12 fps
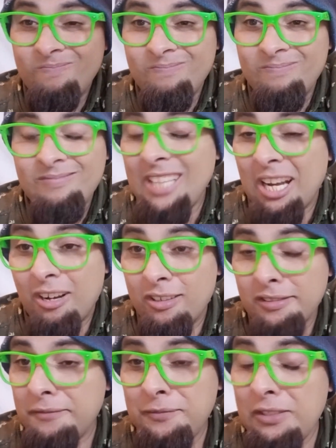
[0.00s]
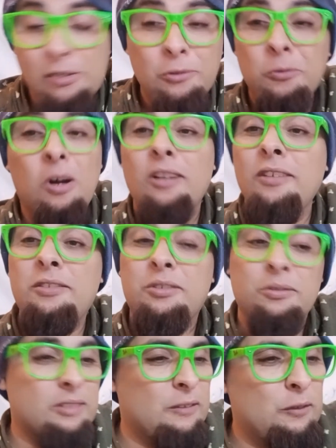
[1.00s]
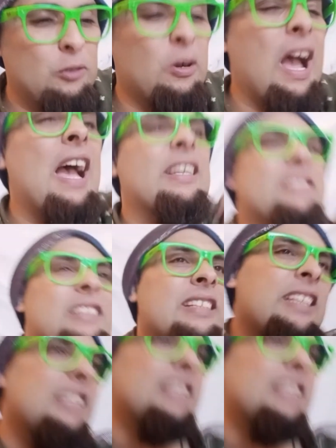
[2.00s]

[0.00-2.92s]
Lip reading: You know, if you want to, if you actually